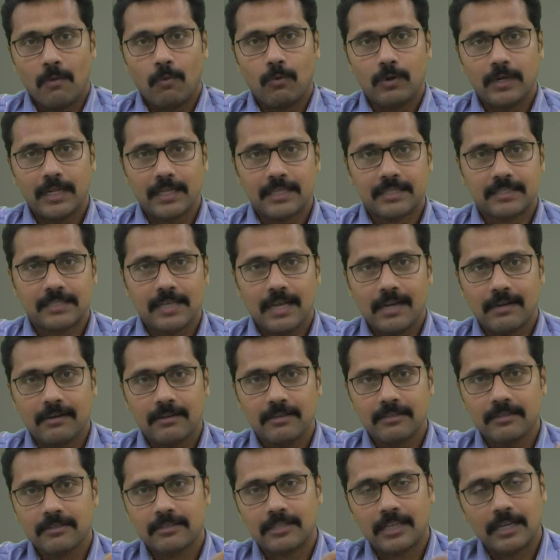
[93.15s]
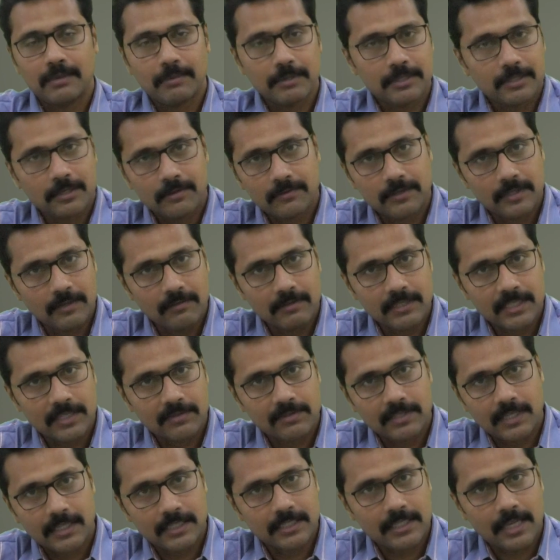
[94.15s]
what exactly the syllabus of civil
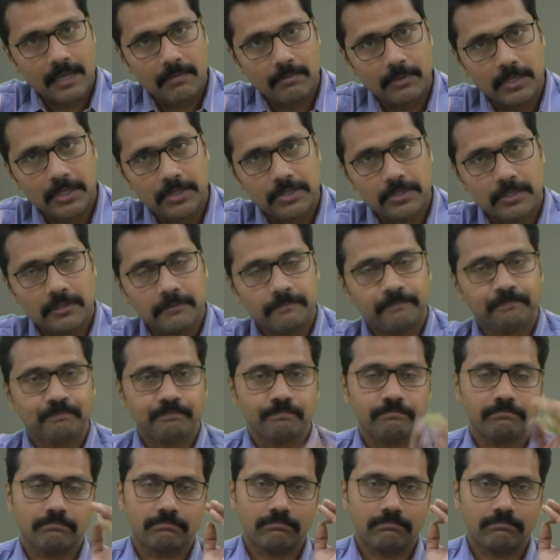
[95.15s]
service examination,